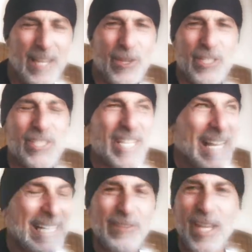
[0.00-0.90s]
The
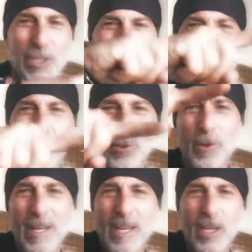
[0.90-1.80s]
second that you
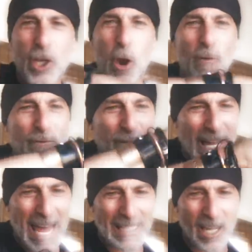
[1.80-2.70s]
go
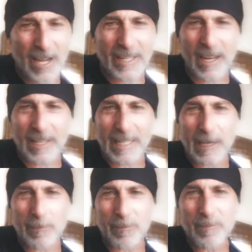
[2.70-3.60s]
flatline on
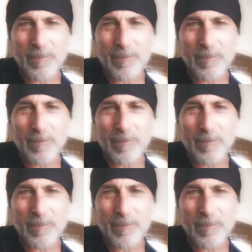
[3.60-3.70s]
him,